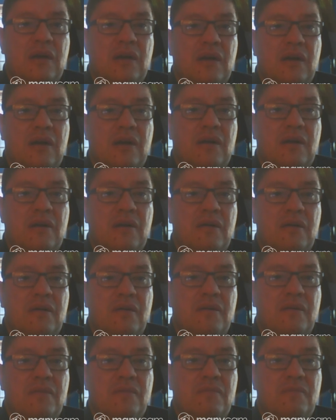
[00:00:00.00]

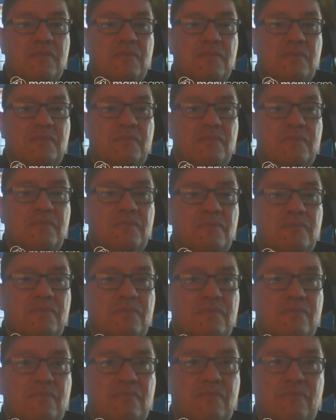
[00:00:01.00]

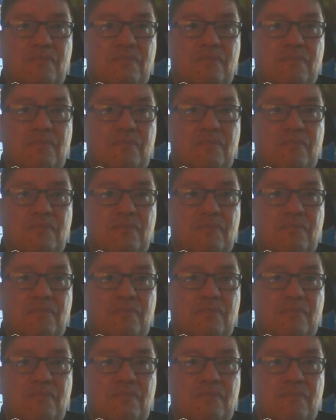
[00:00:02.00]
Nobody speaks.